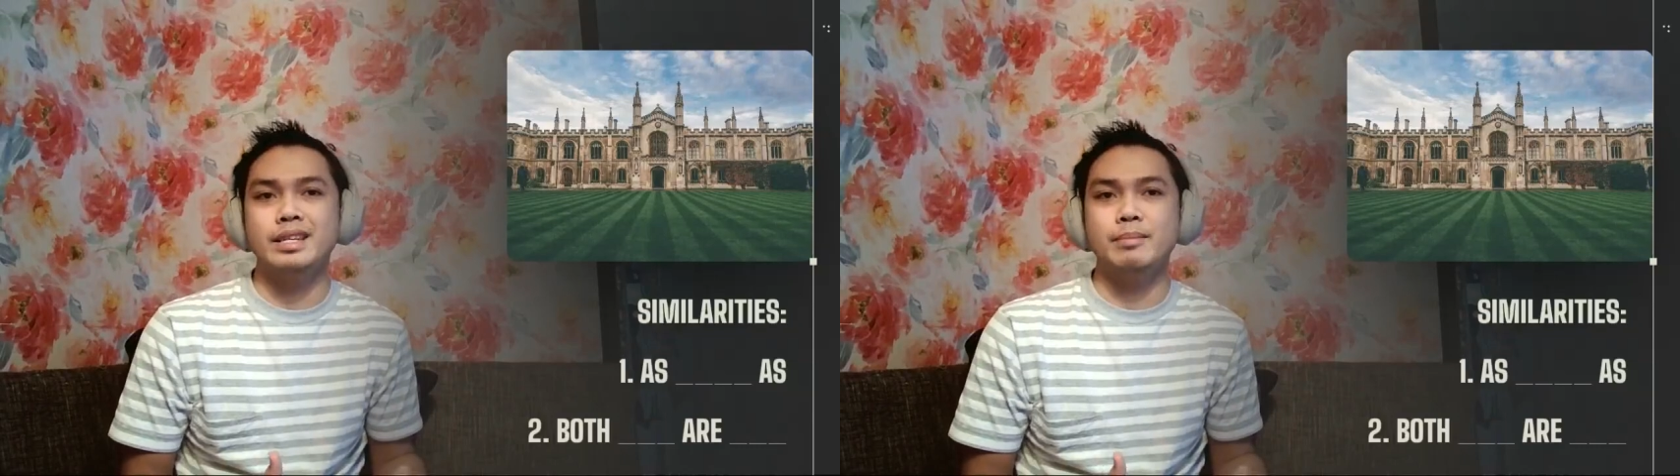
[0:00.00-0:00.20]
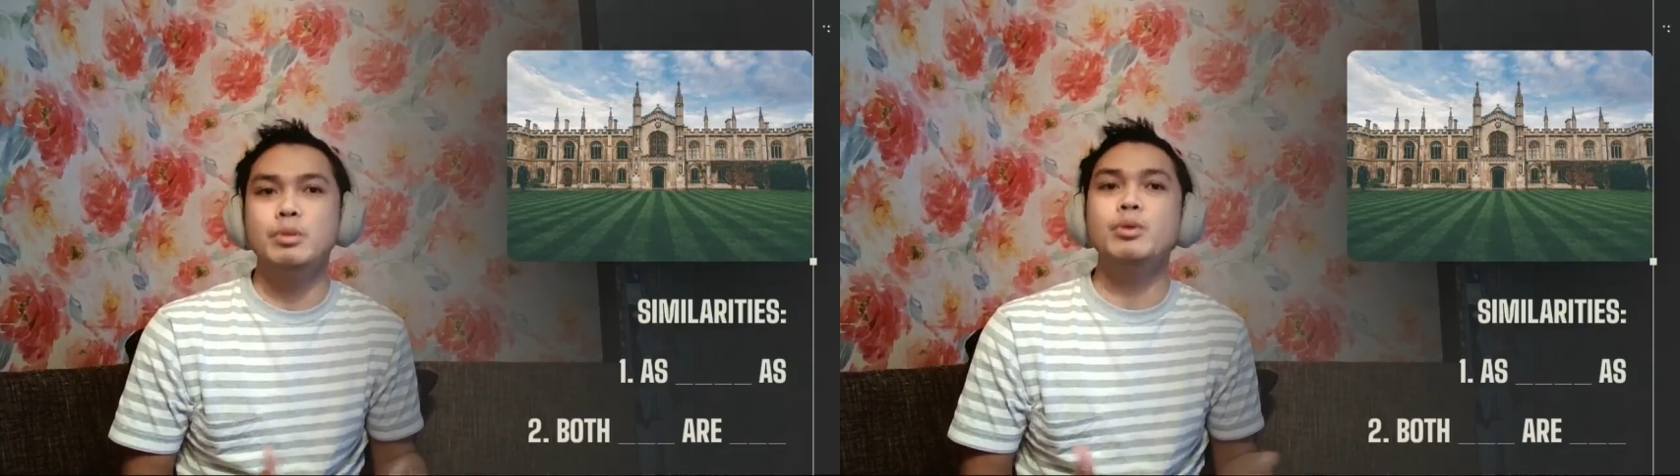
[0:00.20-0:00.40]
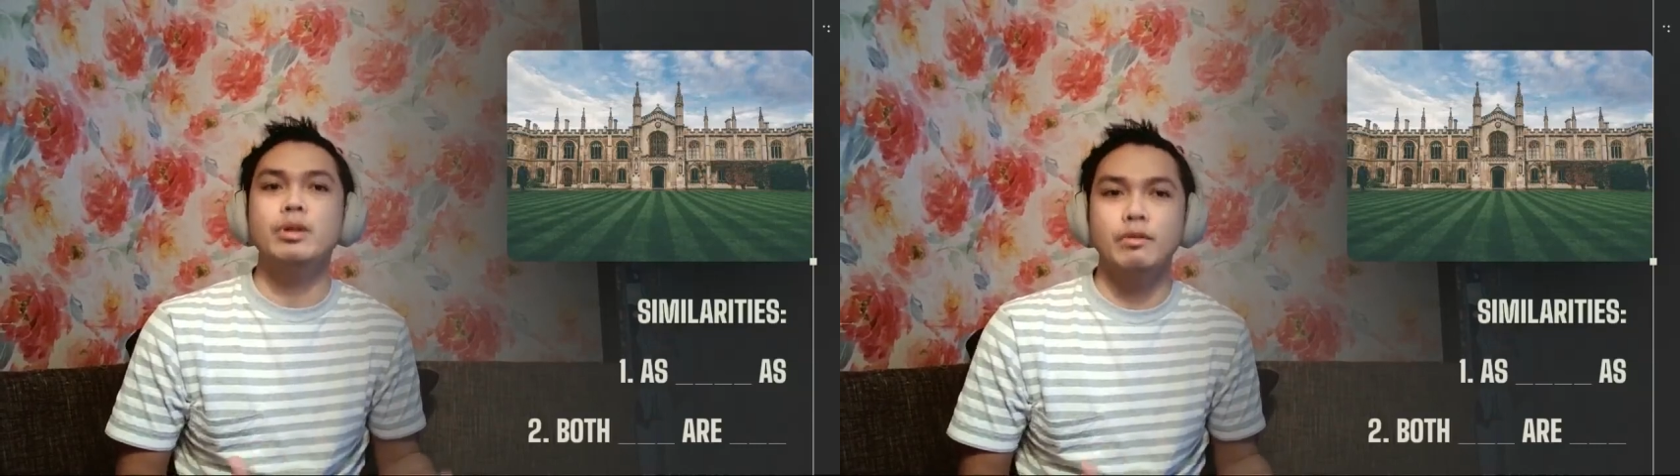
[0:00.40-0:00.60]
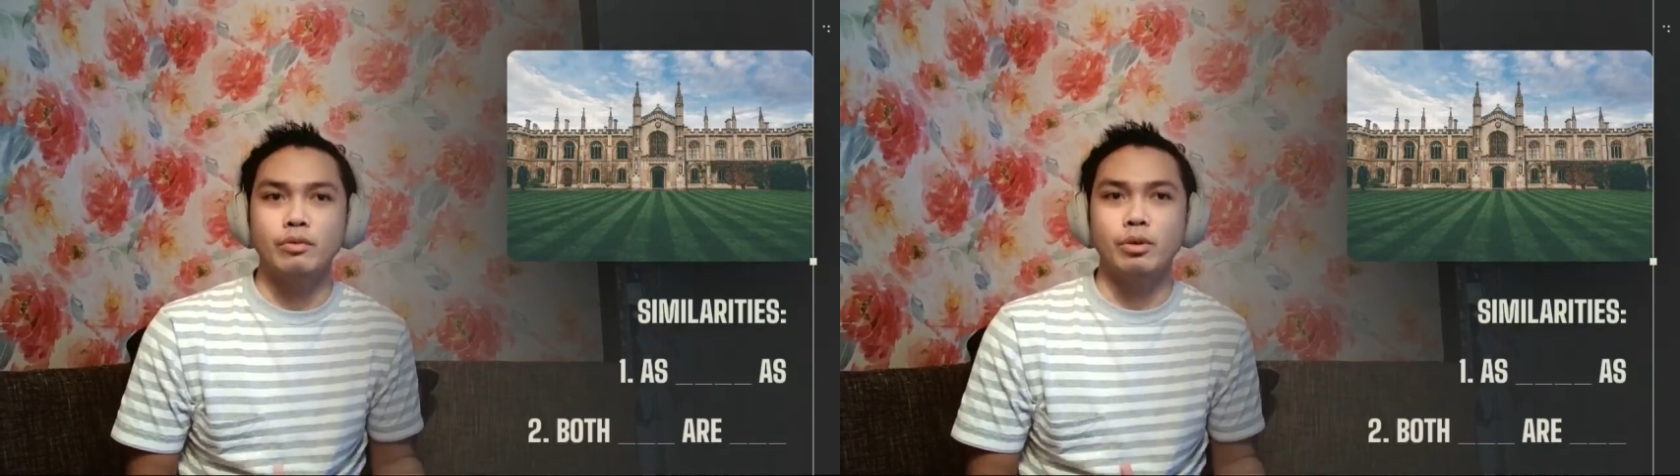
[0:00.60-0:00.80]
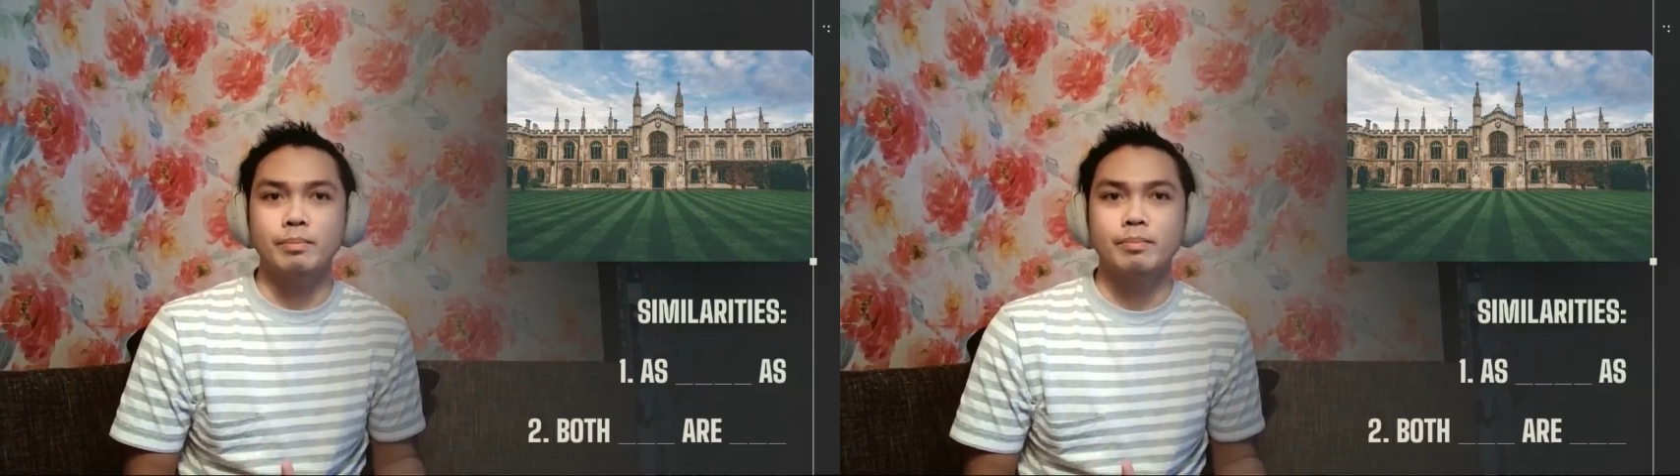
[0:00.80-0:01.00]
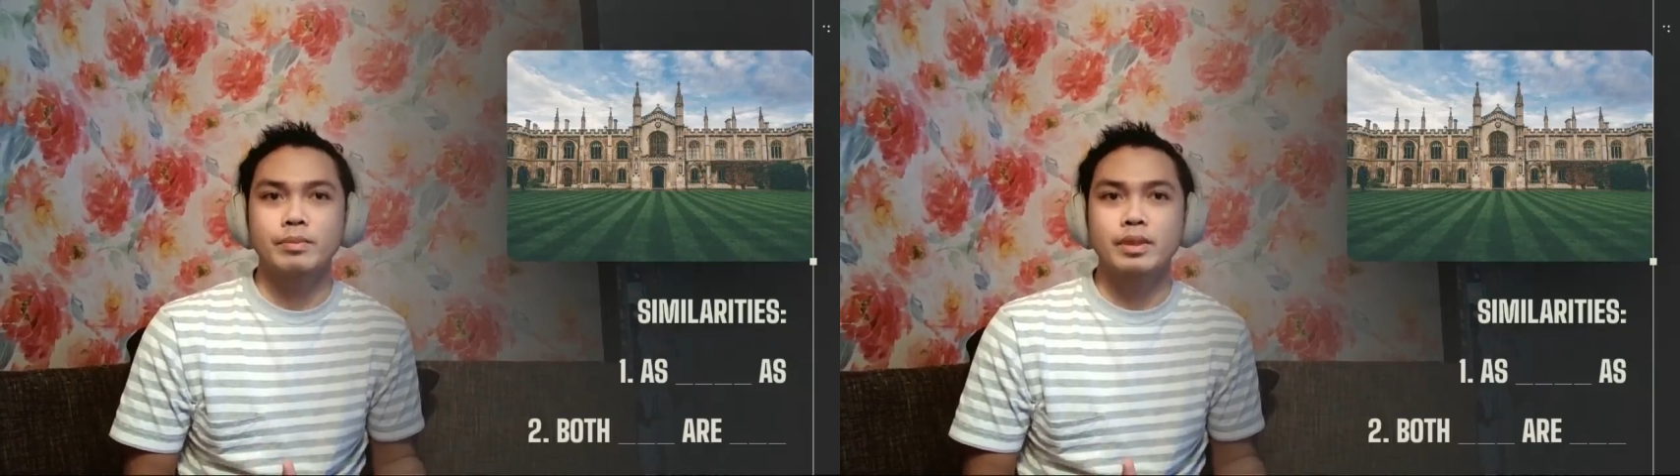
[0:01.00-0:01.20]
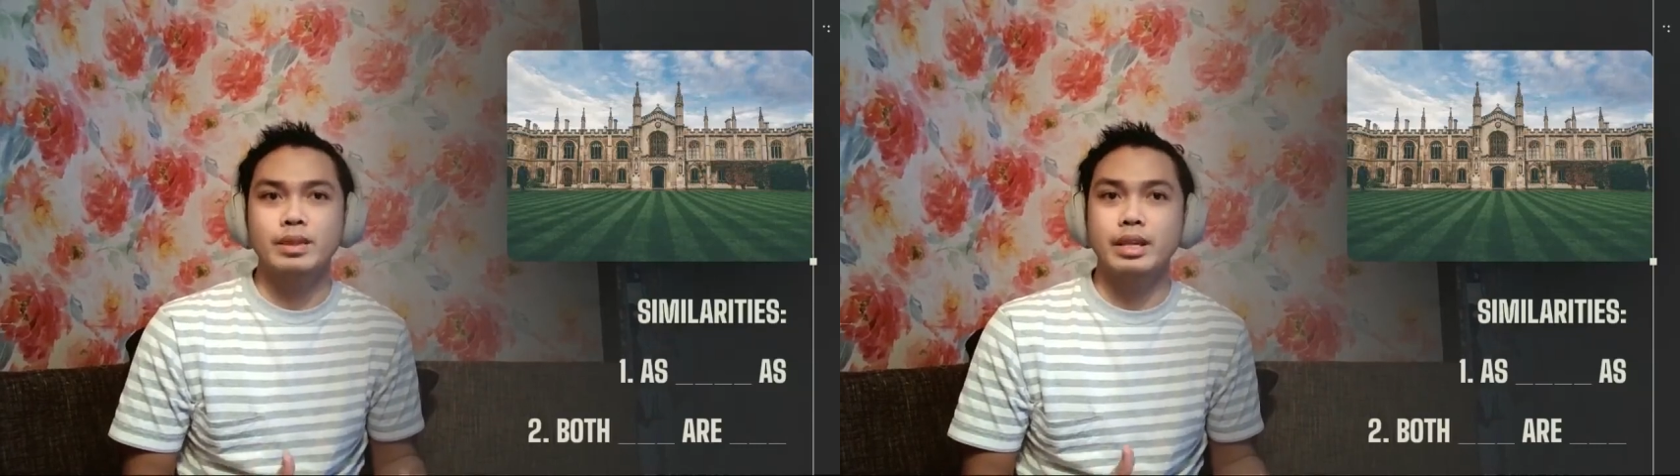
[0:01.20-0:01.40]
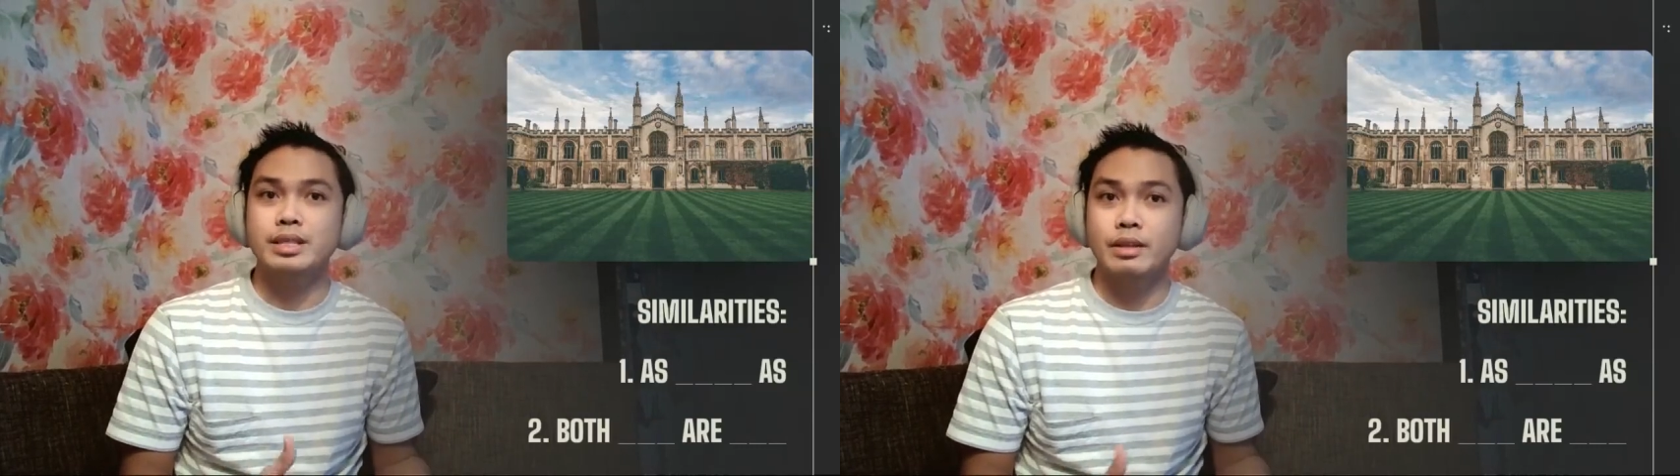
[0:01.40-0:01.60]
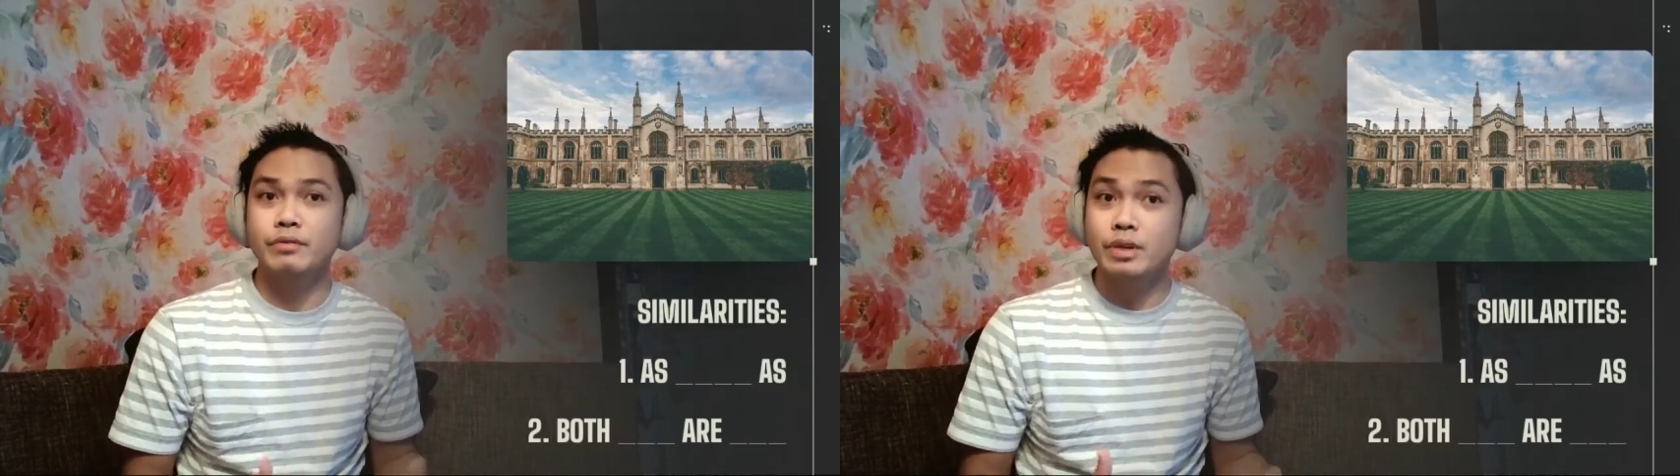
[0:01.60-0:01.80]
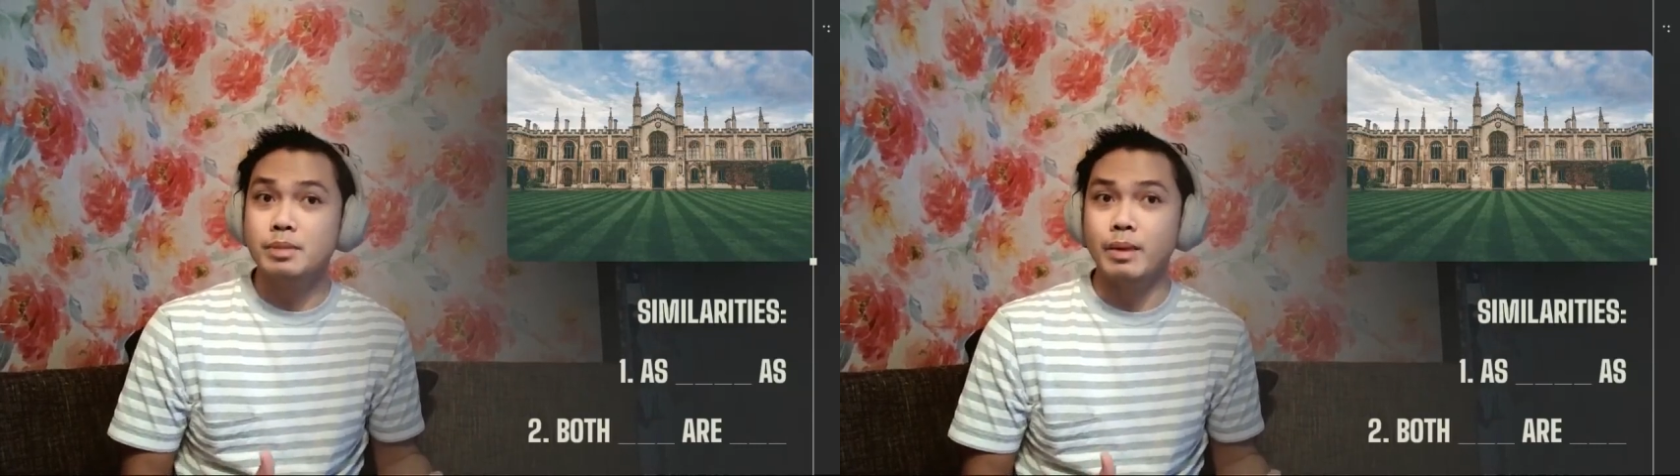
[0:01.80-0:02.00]
it's in plural form. That's the
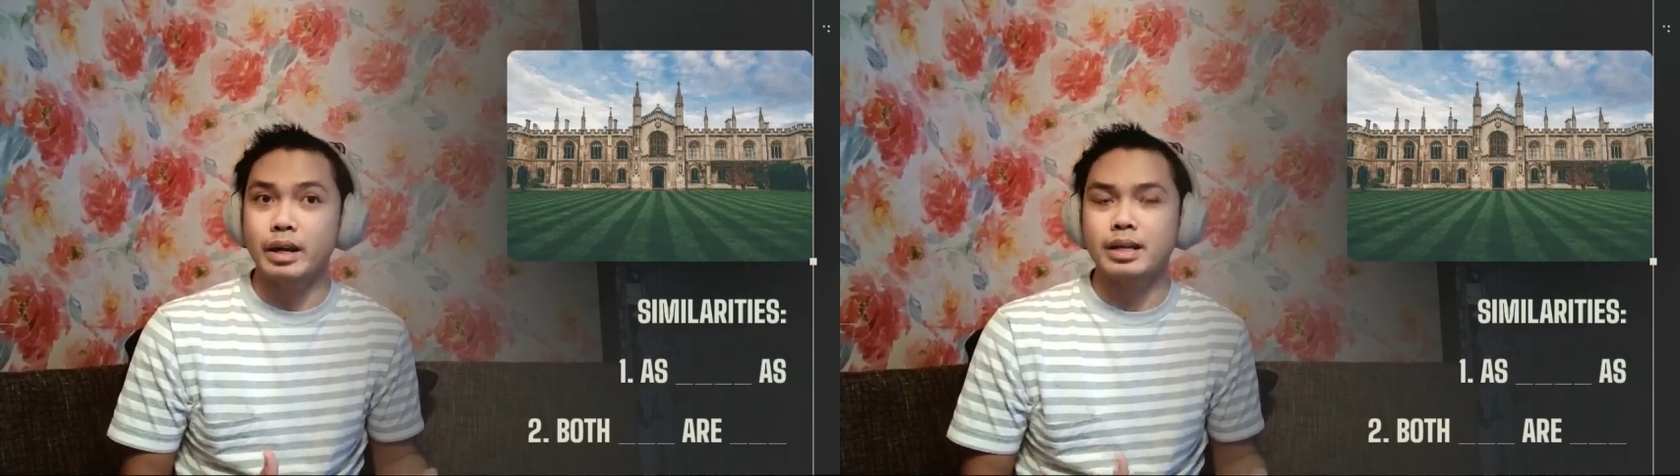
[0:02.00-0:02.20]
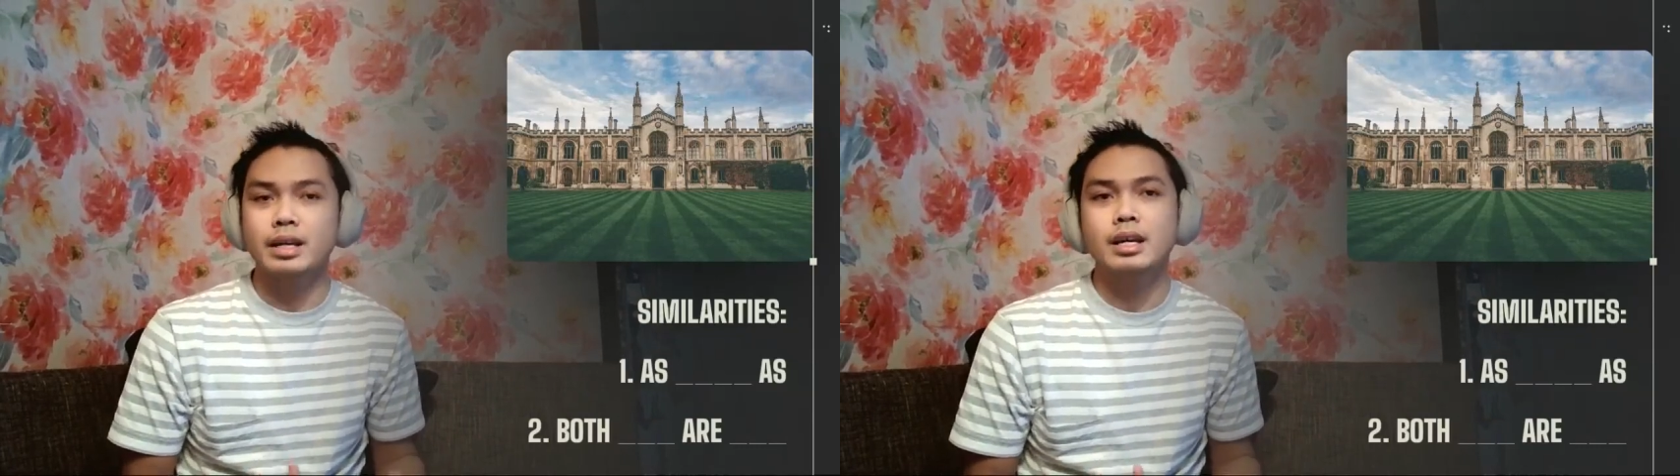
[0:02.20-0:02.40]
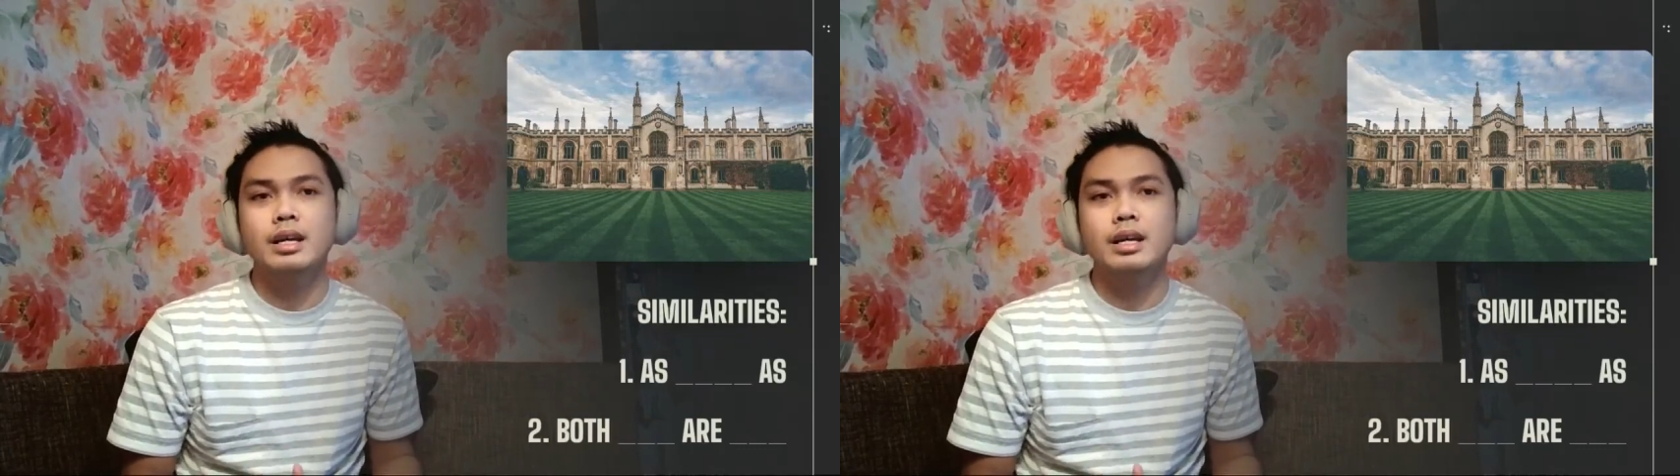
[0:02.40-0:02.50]
first blank.